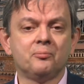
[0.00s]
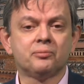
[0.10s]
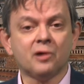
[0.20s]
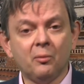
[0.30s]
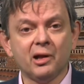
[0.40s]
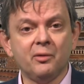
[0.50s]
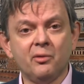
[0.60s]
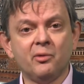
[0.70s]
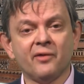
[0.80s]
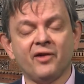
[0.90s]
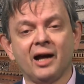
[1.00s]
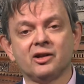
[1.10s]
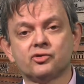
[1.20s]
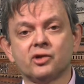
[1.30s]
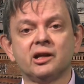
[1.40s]
probably we would have had
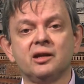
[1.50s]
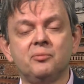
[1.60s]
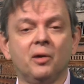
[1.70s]
a shrinking